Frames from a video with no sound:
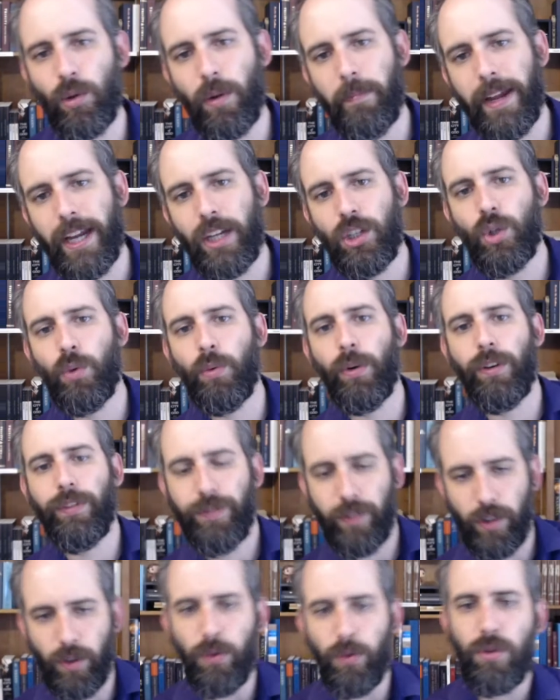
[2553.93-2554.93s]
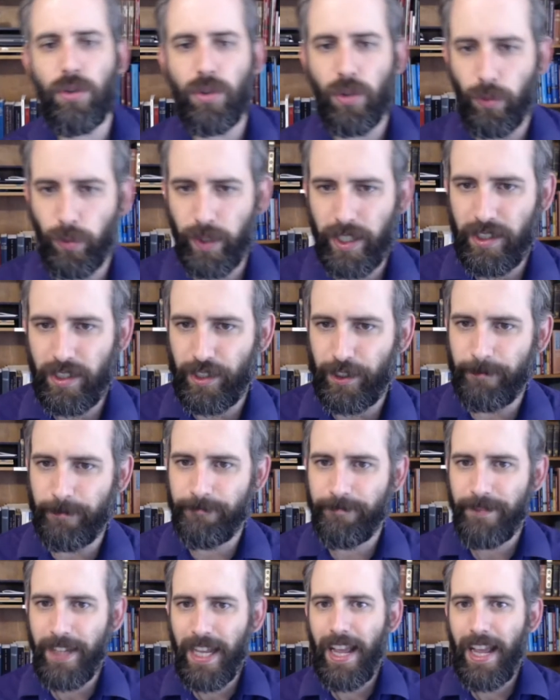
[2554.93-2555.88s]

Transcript: what makes you refuse to reason.